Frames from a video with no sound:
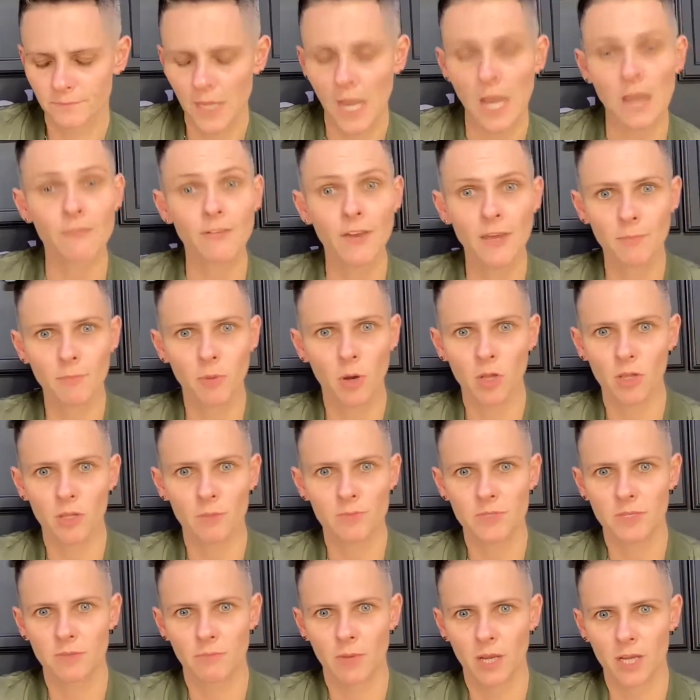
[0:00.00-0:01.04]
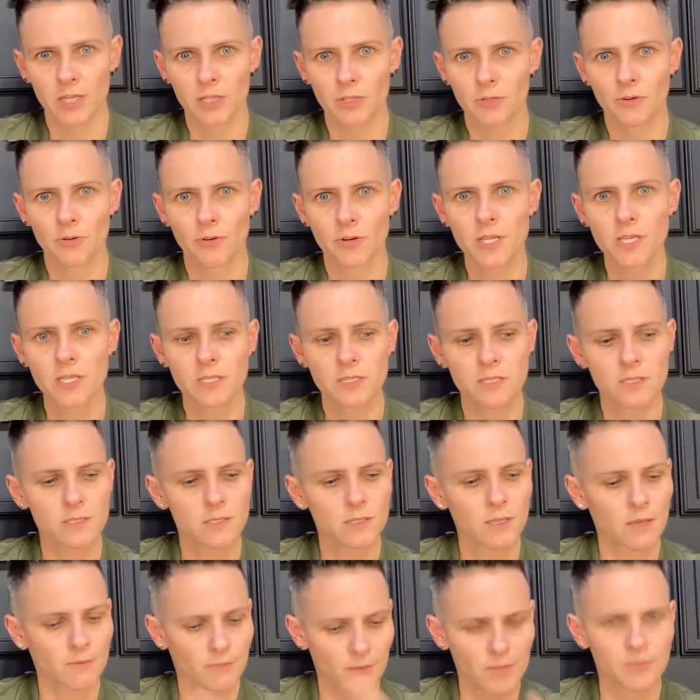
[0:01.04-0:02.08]
i've had polyps in my
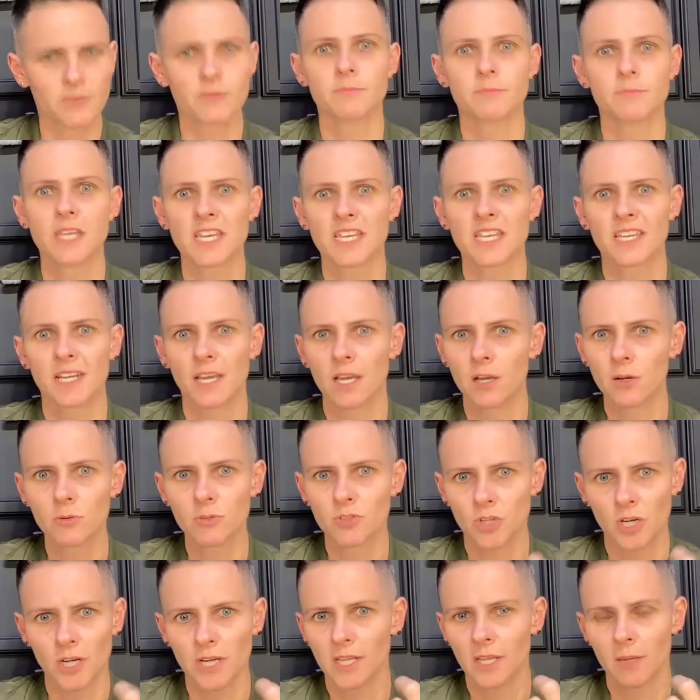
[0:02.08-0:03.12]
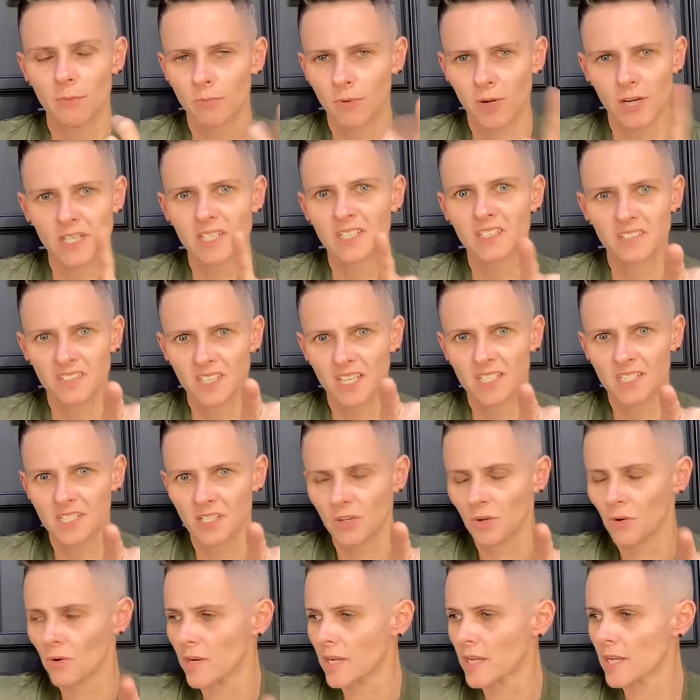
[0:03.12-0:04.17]
uterus i've had them taken out trying to get pregnant that's
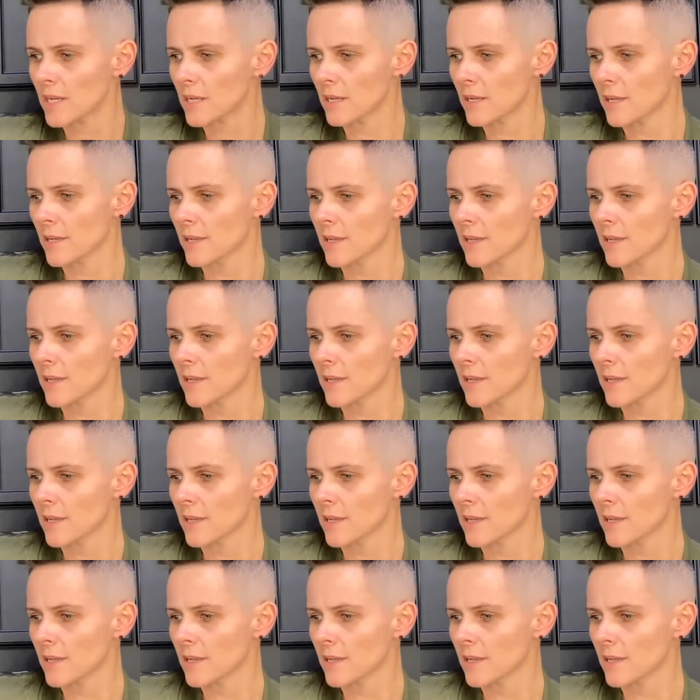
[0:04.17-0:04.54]
annoying